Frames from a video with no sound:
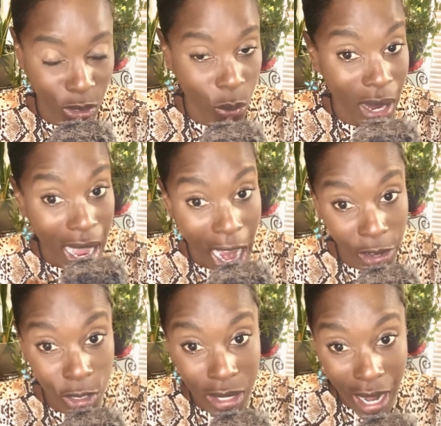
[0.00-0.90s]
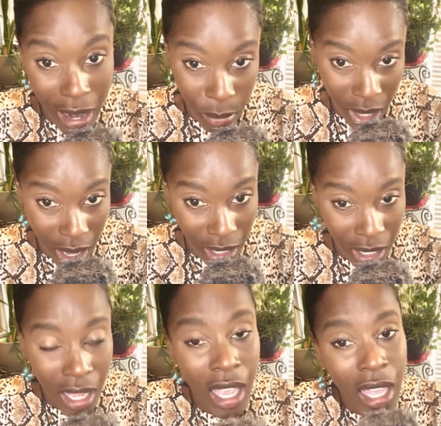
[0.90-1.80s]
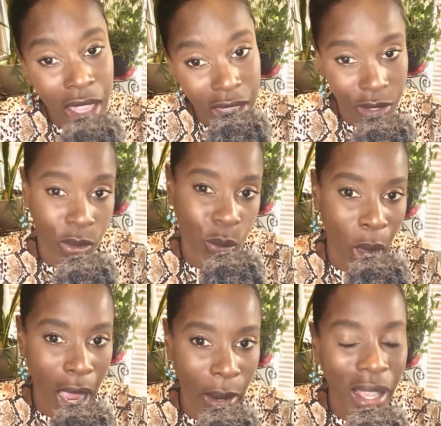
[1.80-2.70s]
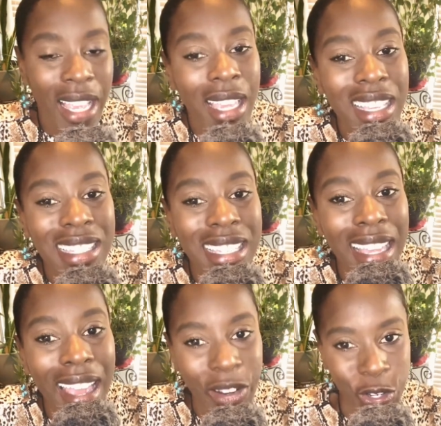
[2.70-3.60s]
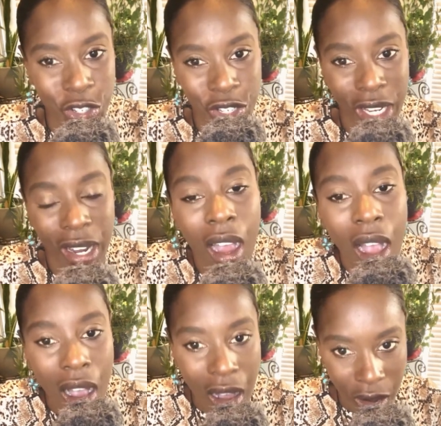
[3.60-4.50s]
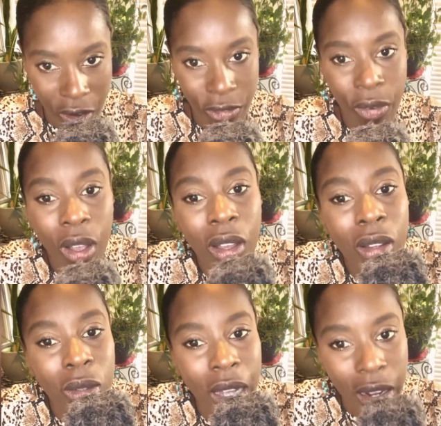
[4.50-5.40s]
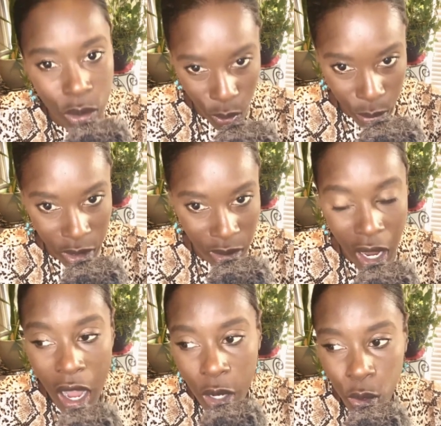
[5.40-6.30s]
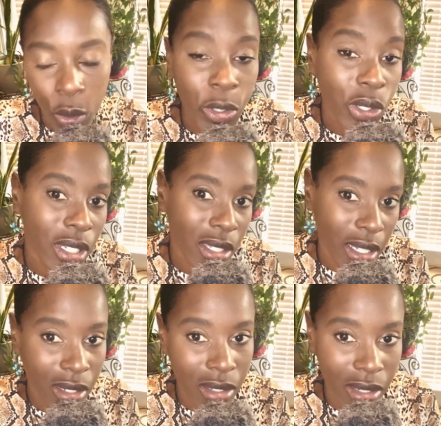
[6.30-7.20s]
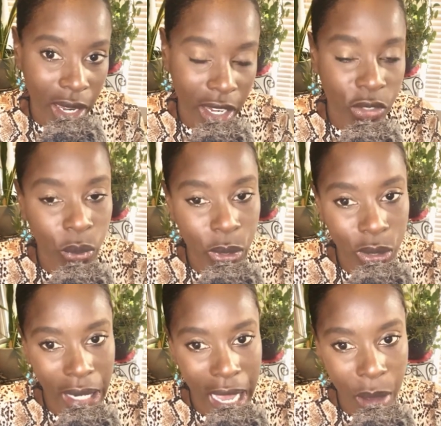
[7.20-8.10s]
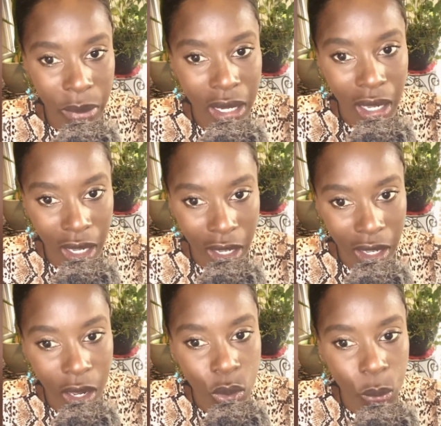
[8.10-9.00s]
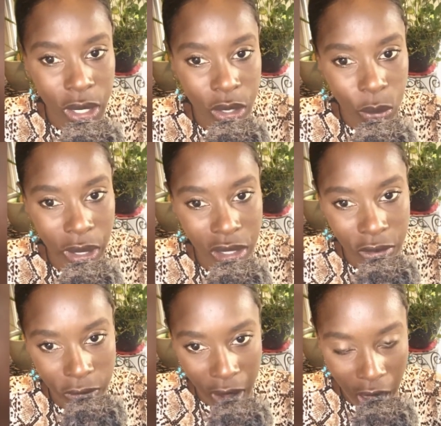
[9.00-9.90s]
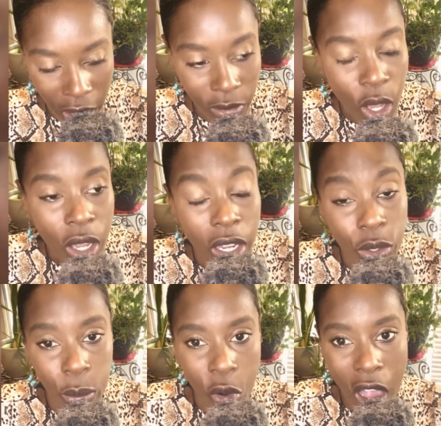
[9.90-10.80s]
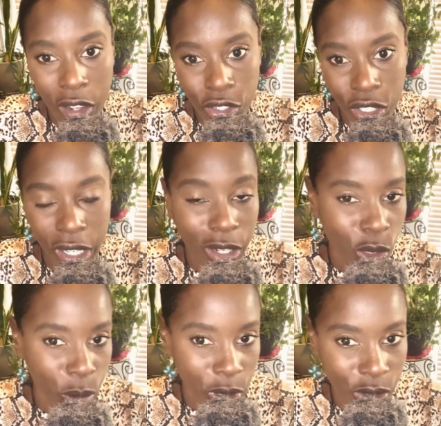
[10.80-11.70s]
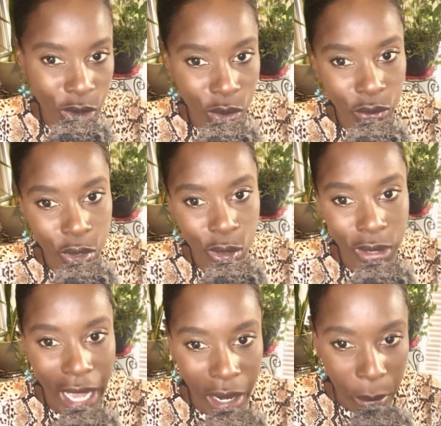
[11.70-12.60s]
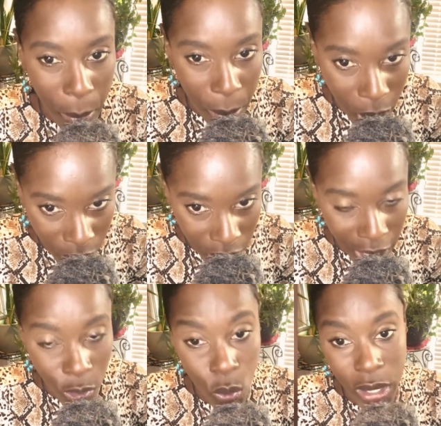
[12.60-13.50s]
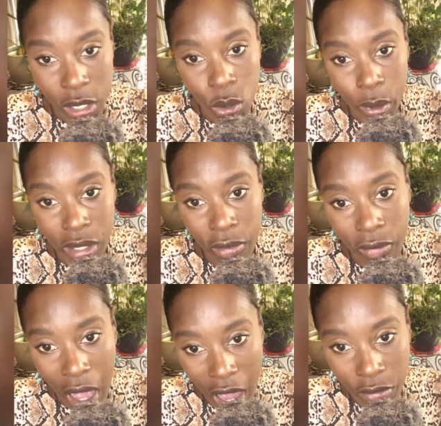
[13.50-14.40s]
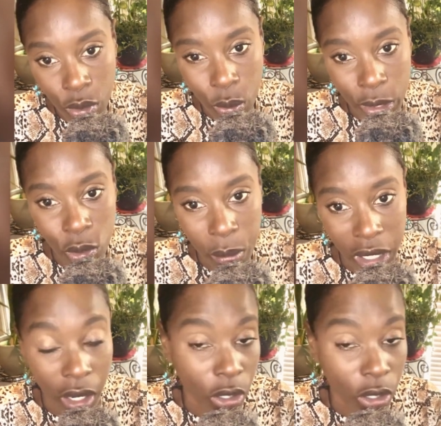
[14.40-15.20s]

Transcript: to a higher timeline, this is why. It's the energy of October. October is going to set the stage for what's going to happen in 2025. In numerology, October is a universal 9 month, and 2025 is going to be a